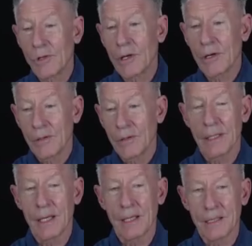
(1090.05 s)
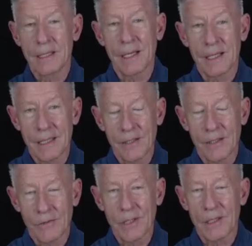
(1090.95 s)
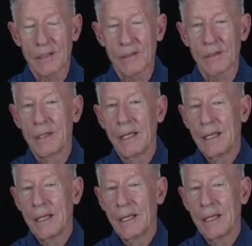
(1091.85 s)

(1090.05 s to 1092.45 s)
show in 1990 at the Greek Theater.